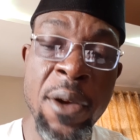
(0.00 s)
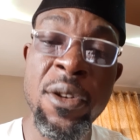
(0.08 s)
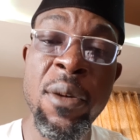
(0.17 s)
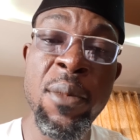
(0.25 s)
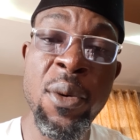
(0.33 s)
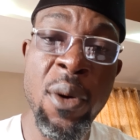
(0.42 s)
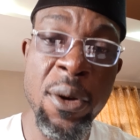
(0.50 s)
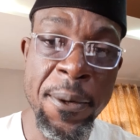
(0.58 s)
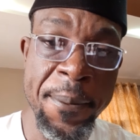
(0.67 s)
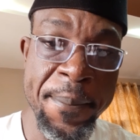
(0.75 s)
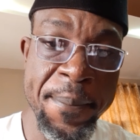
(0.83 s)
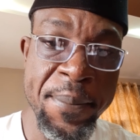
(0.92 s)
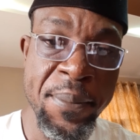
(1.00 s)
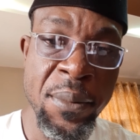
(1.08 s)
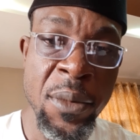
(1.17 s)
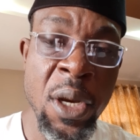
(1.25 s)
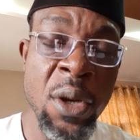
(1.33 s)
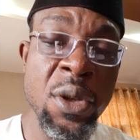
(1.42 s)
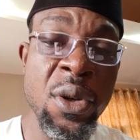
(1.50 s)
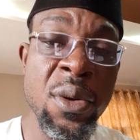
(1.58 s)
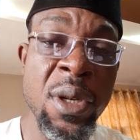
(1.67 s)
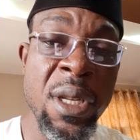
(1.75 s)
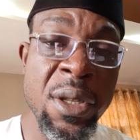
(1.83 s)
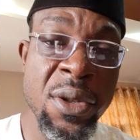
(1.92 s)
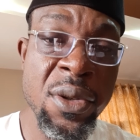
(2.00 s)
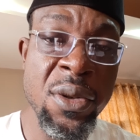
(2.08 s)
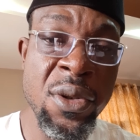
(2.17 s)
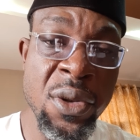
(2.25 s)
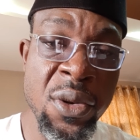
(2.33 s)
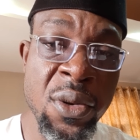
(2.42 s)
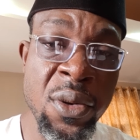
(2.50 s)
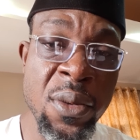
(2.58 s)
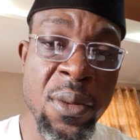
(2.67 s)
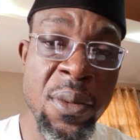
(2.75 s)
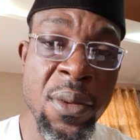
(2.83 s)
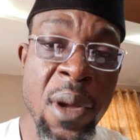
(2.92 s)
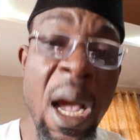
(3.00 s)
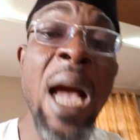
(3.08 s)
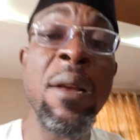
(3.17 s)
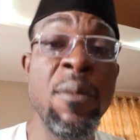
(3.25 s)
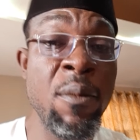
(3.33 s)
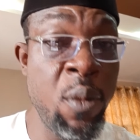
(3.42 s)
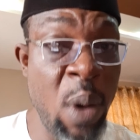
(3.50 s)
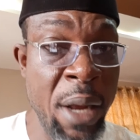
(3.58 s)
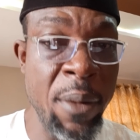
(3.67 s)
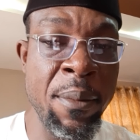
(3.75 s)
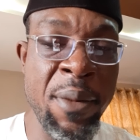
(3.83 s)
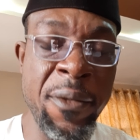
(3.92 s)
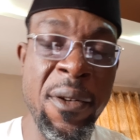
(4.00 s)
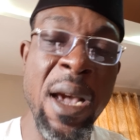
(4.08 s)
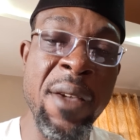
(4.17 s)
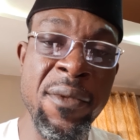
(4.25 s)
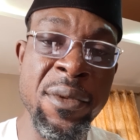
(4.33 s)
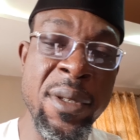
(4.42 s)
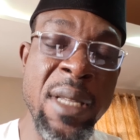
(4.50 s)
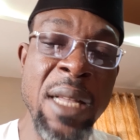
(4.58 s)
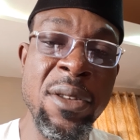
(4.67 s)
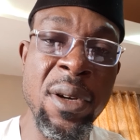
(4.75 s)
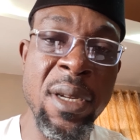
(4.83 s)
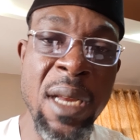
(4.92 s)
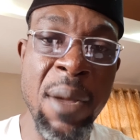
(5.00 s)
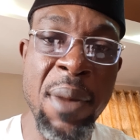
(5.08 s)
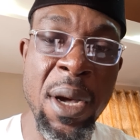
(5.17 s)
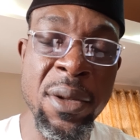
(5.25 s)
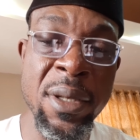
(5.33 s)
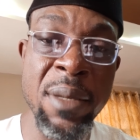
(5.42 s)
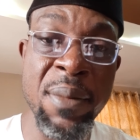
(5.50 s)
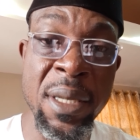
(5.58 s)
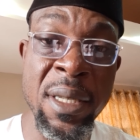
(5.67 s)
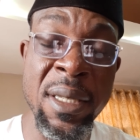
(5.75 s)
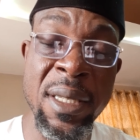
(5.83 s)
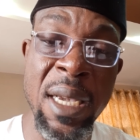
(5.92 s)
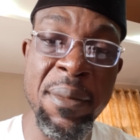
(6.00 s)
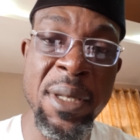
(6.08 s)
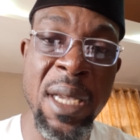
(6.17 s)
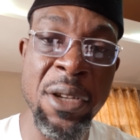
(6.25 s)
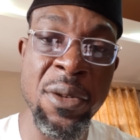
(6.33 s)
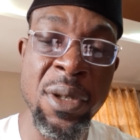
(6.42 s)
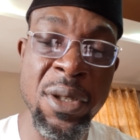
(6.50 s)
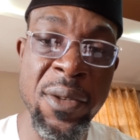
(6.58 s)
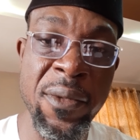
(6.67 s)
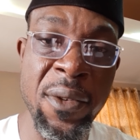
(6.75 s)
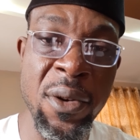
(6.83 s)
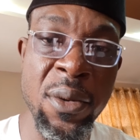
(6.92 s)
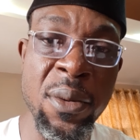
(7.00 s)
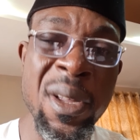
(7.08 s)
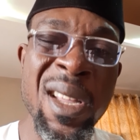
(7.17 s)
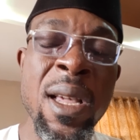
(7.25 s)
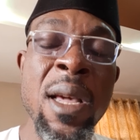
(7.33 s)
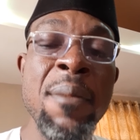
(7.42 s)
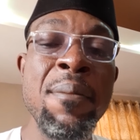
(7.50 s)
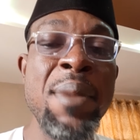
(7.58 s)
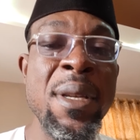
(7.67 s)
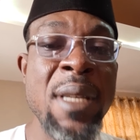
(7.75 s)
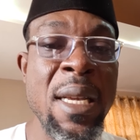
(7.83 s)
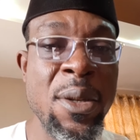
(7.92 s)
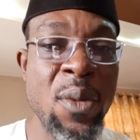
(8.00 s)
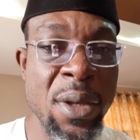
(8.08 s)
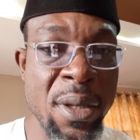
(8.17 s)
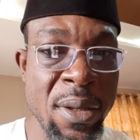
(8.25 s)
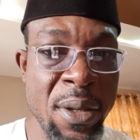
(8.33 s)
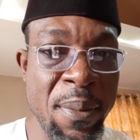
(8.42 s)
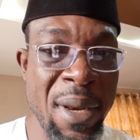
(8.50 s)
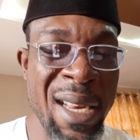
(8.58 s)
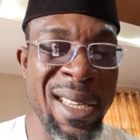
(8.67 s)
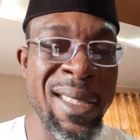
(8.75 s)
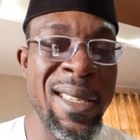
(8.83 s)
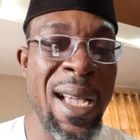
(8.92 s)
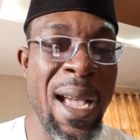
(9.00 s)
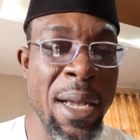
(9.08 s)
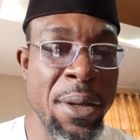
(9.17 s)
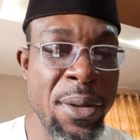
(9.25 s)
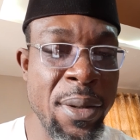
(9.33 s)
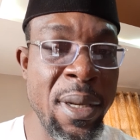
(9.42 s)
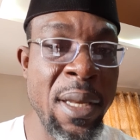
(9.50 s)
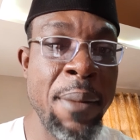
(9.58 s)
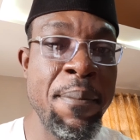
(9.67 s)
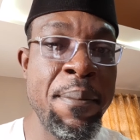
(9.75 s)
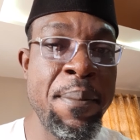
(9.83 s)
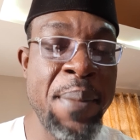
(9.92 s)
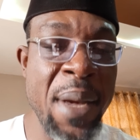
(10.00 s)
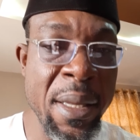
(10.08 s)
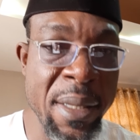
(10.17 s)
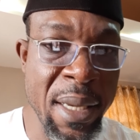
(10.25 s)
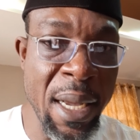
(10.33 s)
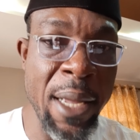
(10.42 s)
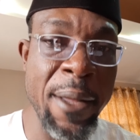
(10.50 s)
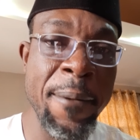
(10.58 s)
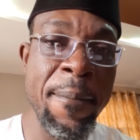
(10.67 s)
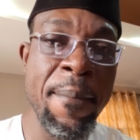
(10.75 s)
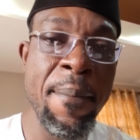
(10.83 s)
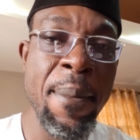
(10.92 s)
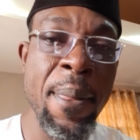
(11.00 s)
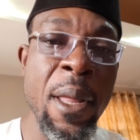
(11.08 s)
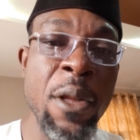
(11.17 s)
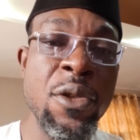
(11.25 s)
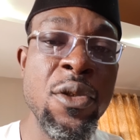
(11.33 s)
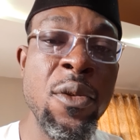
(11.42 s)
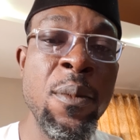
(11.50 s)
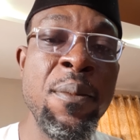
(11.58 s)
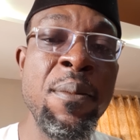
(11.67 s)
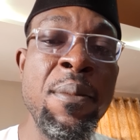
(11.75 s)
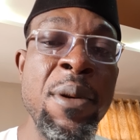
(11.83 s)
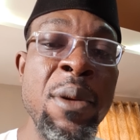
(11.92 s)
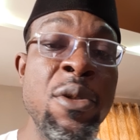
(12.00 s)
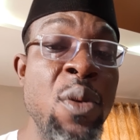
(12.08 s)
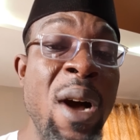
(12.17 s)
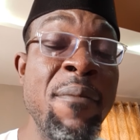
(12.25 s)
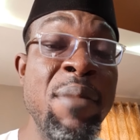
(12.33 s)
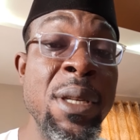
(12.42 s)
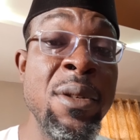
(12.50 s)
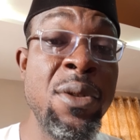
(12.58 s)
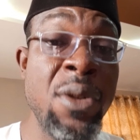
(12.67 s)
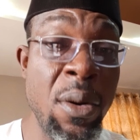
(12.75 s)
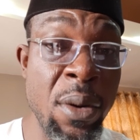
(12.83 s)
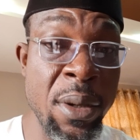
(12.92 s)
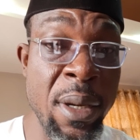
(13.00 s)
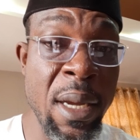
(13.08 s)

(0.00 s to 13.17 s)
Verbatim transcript: Number one, you need to do and well, before I even start talking about the basic steps that you need to follow, business continuity planning is actually better to be to have been done